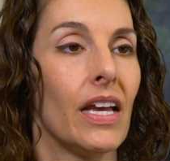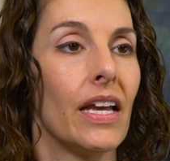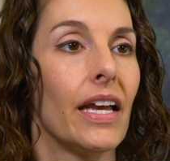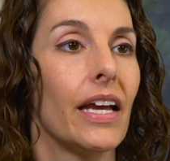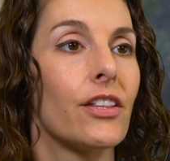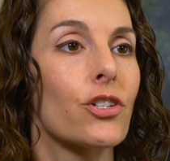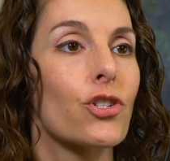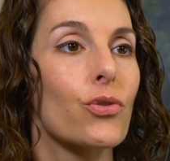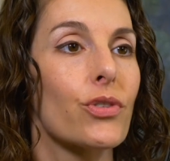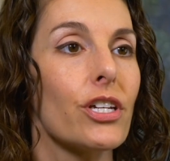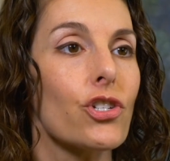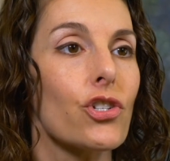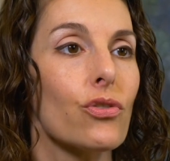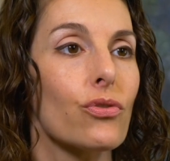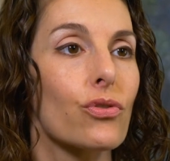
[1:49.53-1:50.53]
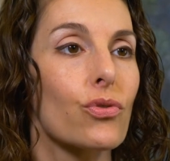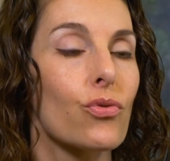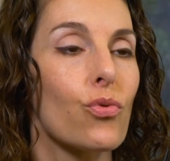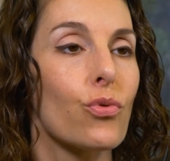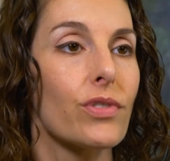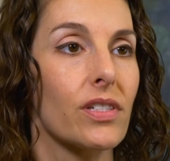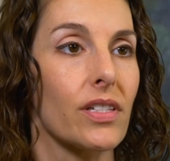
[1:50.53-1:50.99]
In the traditional
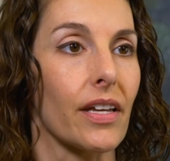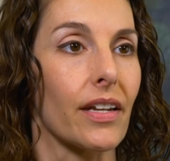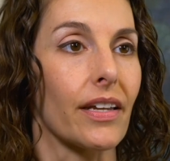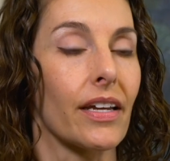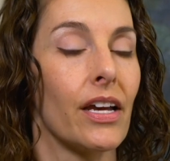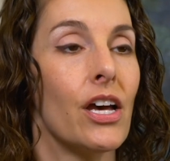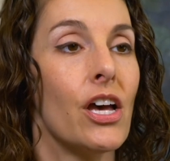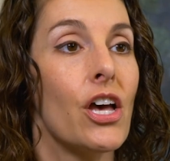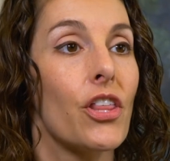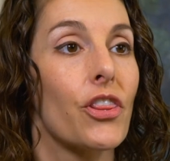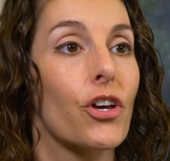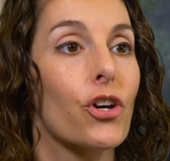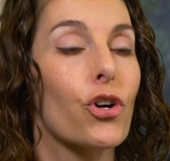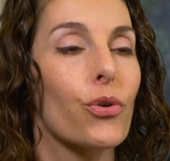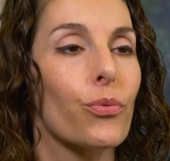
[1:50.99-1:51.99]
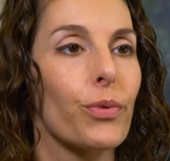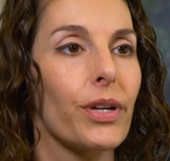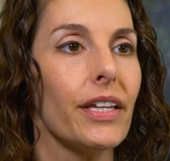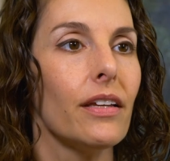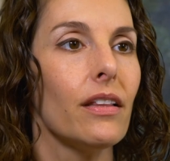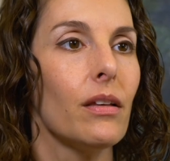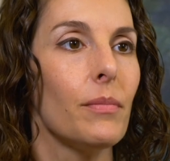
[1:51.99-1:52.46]
school setting, the
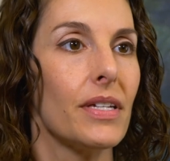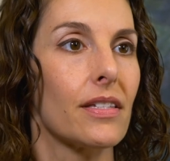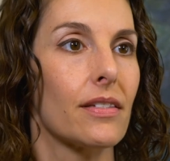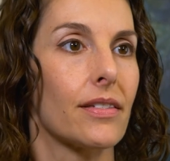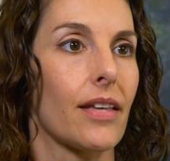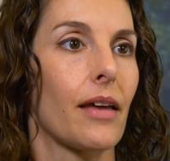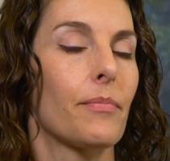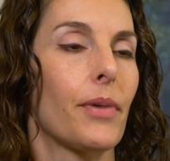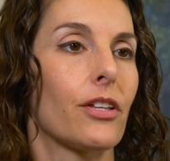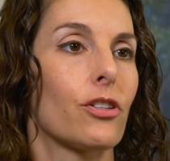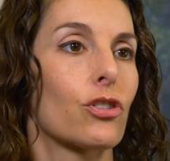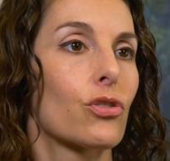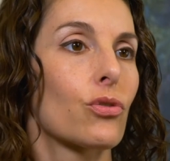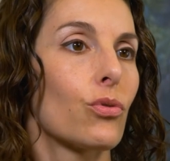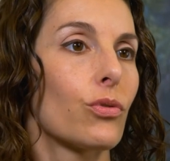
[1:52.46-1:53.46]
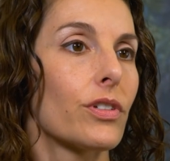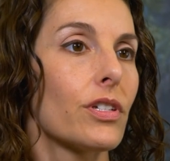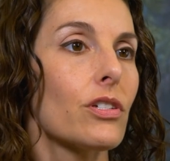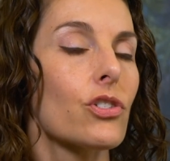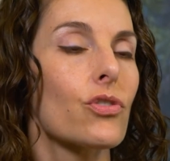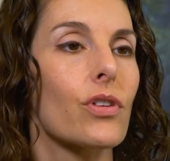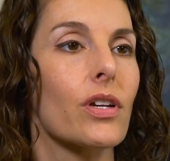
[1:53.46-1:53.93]
curriculum is set by the school
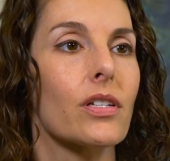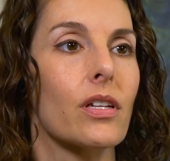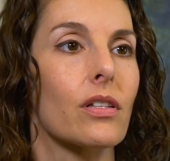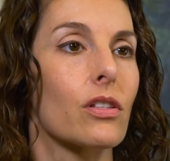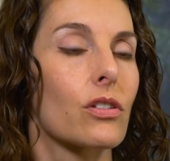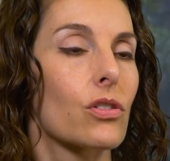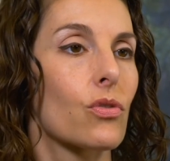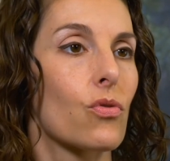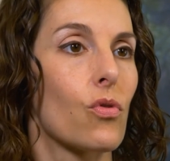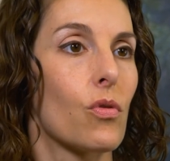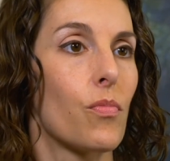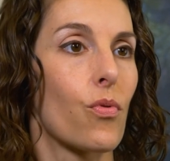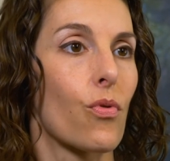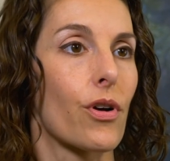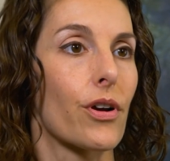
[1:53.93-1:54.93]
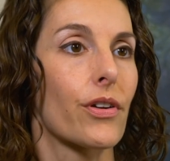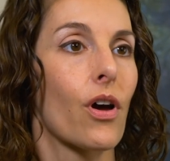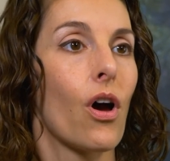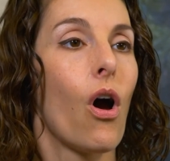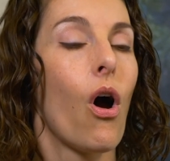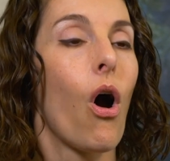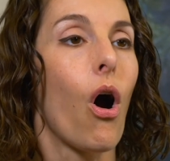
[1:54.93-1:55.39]
district and the school board.
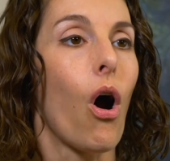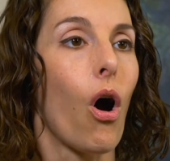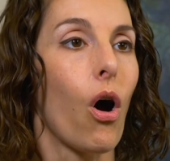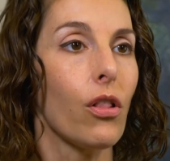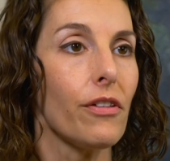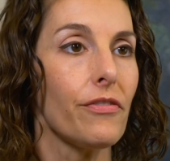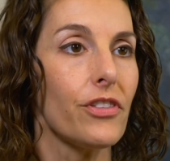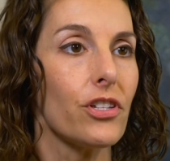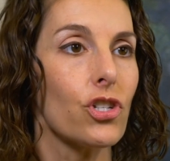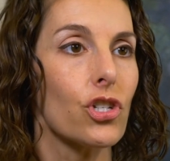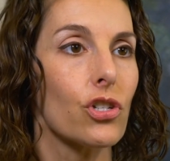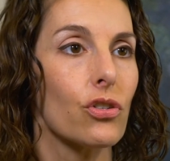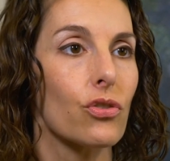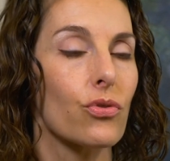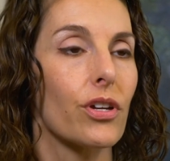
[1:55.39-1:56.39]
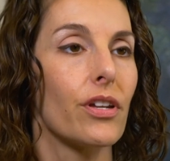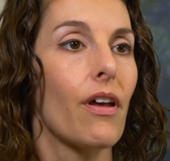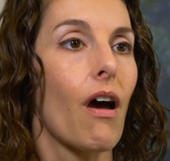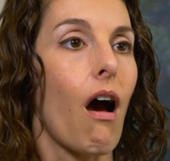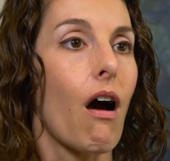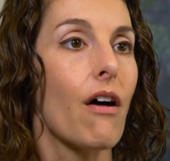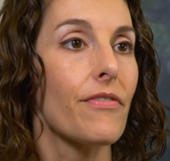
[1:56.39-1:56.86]
All of the children
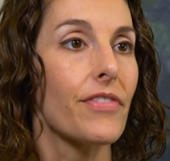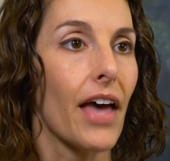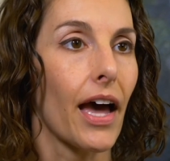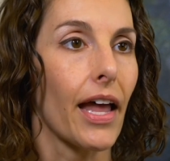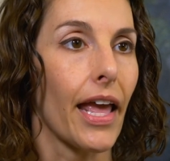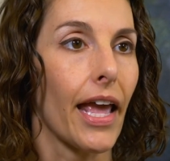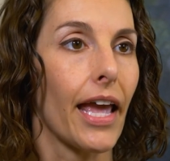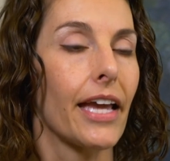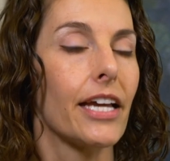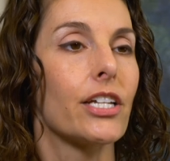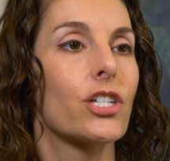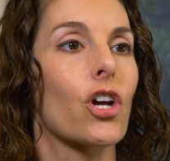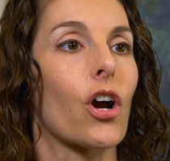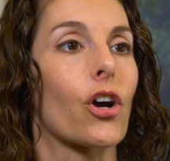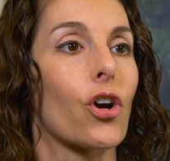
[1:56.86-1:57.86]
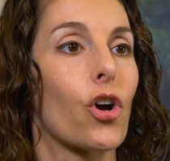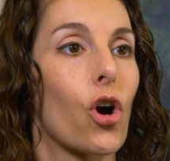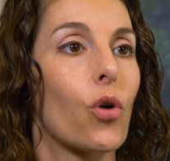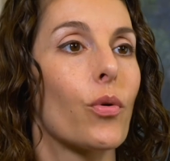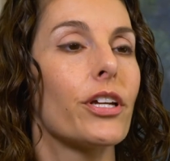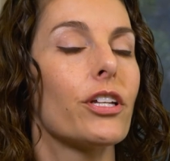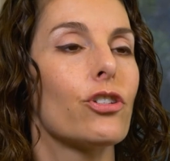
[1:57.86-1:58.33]
of that age are
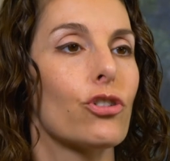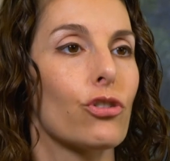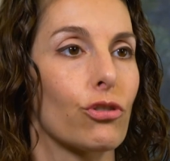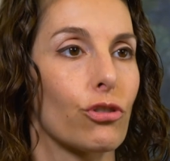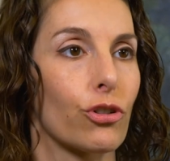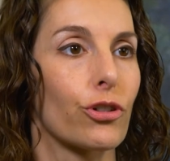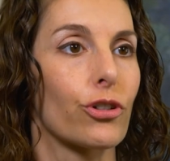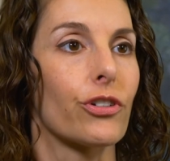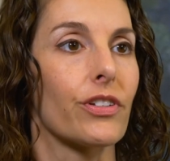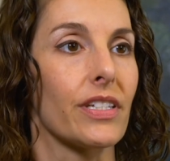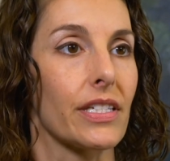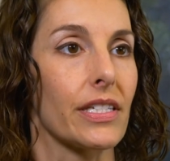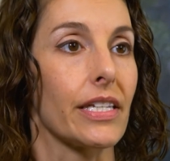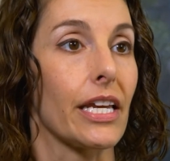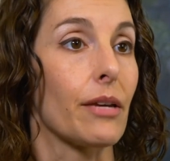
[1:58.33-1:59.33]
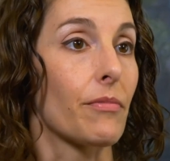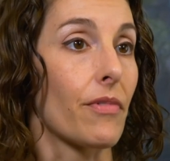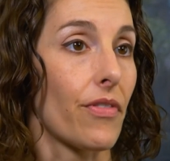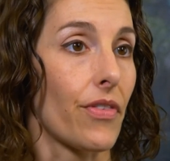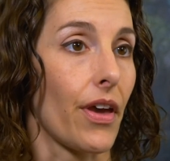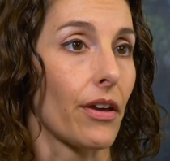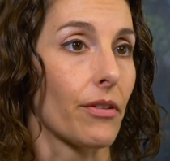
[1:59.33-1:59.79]
going to learn the same
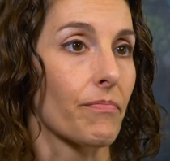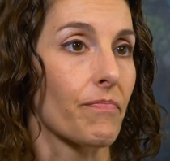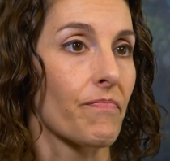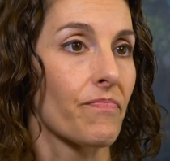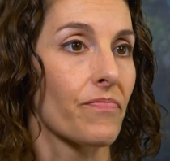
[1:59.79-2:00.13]
thing.